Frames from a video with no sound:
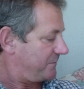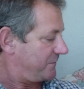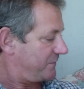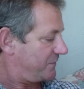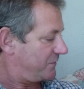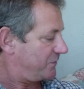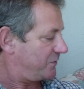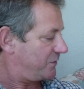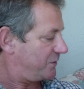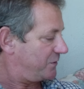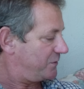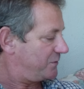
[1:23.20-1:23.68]

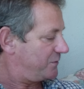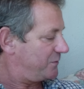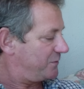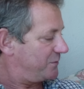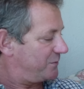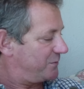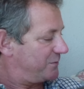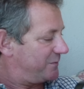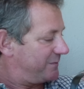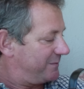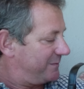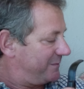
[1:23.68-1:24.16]

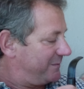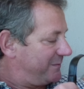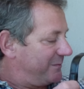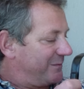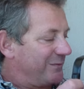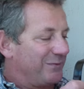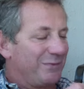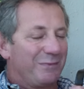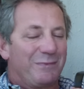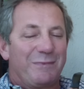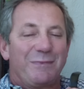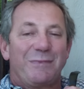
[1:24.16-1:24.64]
So
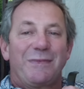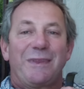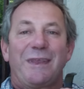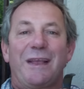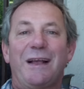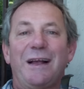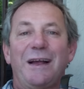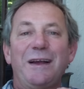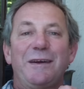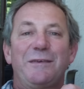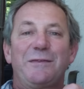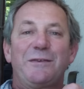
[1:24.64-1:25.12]

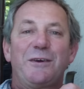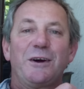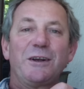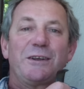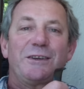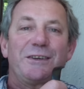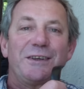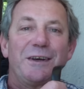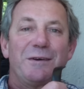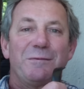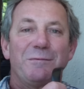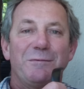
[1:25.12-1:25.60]
I've got
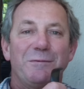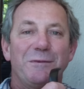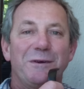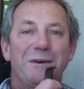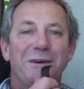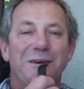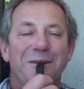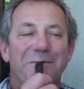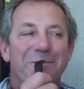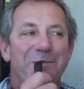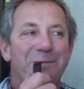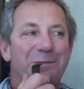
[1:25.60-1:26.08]

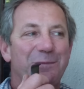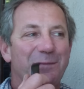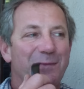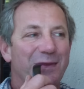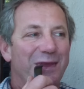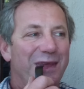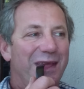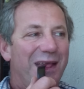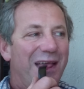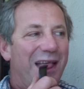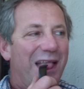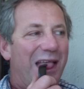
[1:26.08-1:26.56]
some
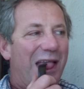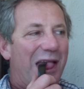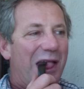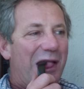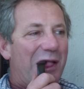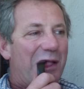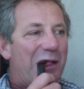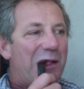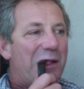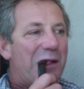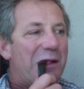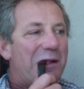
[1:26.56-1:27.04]

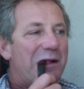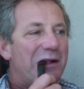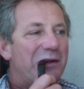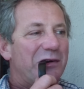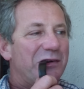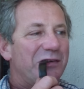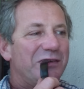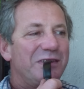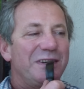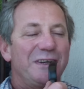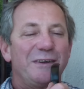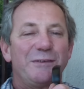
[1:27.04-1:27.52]

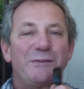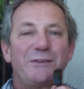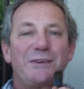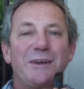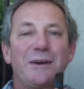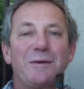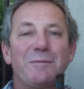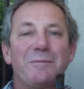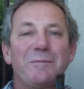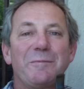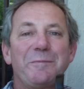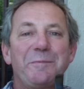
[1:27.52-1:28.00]
received
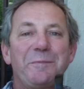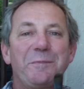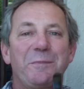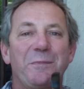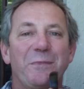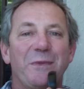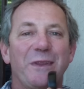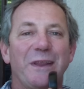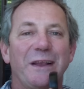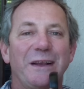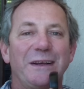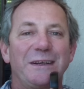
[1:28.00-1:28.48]
some
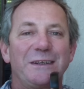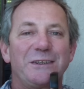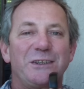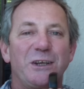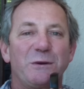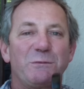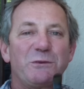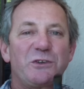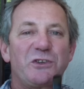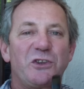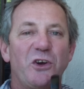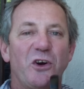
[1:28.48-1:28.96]

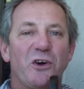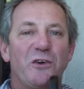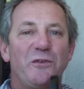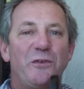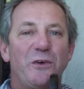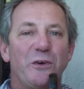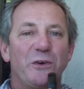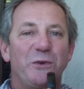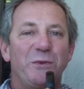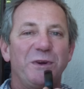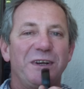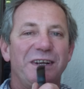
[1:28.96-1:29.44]
stock
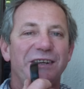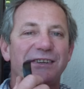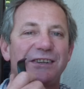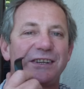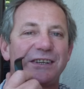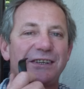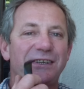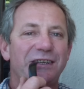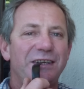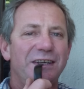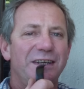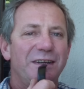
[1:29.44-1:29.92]
for
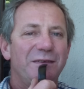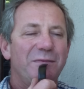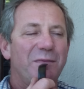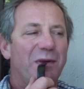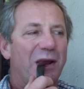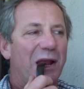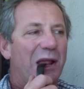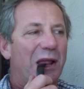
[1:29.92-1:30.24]
2016.